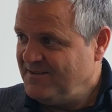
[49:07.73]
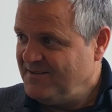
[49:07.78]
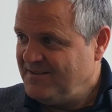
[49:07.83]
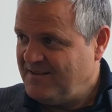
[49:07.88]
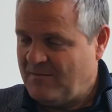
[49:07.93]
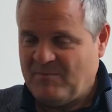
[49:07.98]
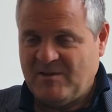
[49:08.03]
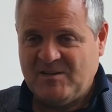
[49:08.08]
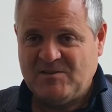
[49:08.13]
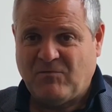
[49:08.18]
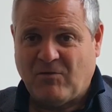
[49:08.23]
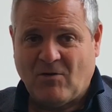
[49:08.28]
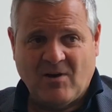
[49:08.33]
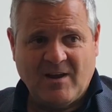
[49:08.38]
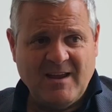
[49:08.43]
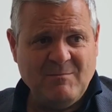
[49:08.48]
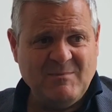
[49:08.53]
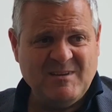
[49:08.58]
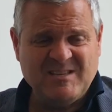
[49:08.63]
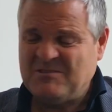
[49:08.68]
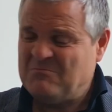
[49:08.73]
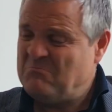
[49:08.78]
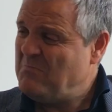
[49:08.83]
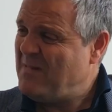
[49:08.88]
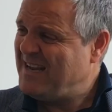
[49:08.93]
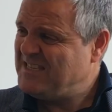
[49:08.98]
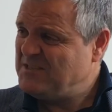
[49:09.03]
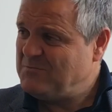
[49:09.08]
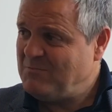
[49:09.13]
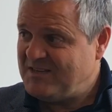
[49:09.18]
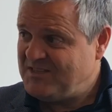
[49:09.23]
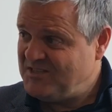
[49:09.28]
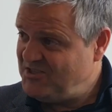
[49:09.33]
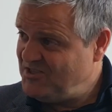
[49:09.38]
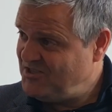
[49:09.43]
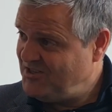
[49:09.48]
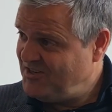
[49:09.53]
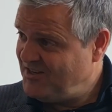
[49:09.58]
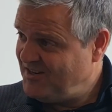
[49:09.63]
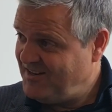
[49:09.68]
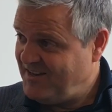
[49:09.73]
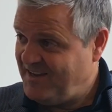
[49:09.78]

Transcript: That means for him it's much easier.